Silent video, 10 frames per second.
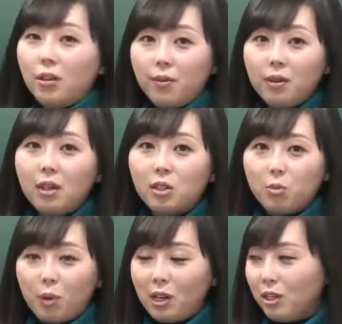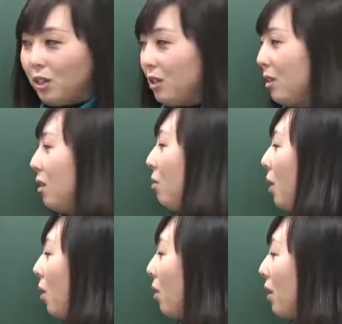different expressions
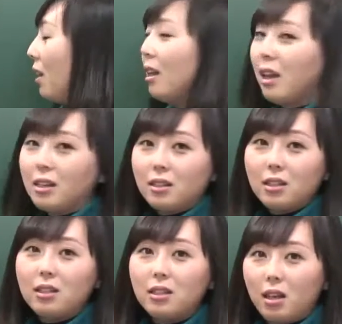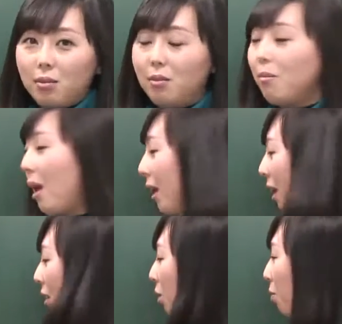regarding lesson 7,
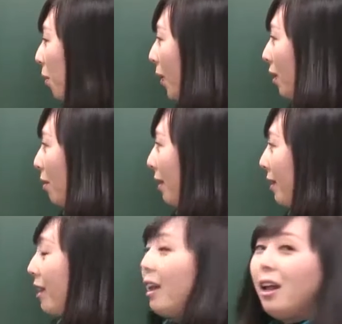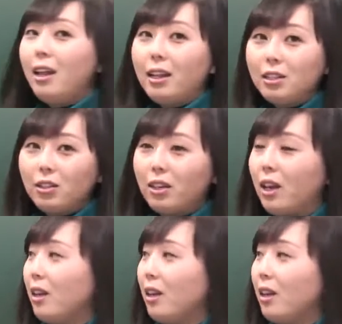making an appointment. Let's look